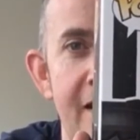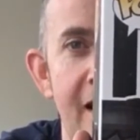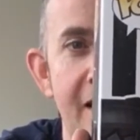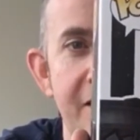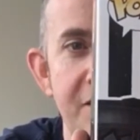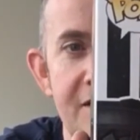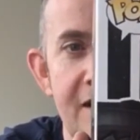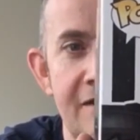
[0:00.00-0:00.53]

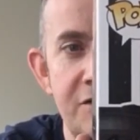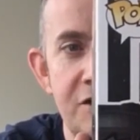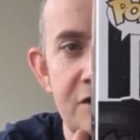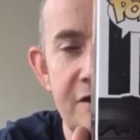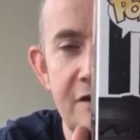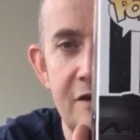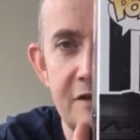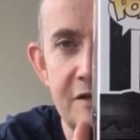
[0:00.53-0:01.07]
Just have just a
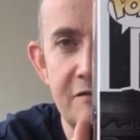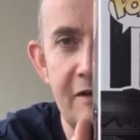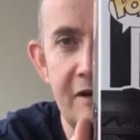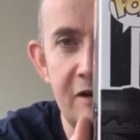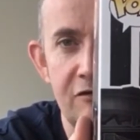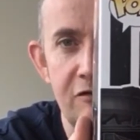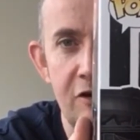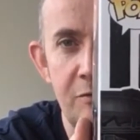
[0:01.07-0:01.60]
nice Ren
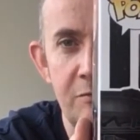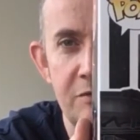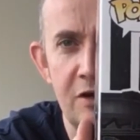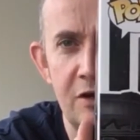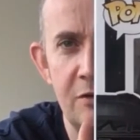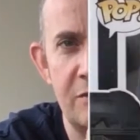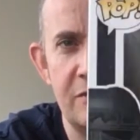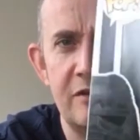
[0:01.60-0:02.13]
chrome. So
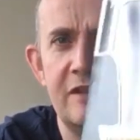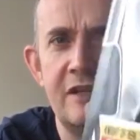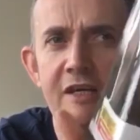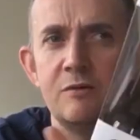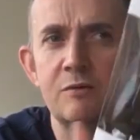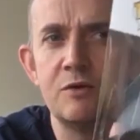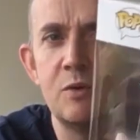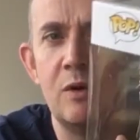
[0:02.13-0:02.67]
these were
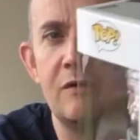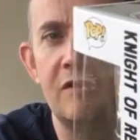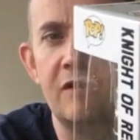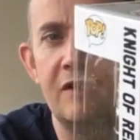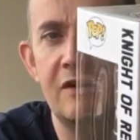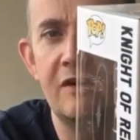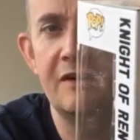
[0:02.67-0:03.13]
£12.99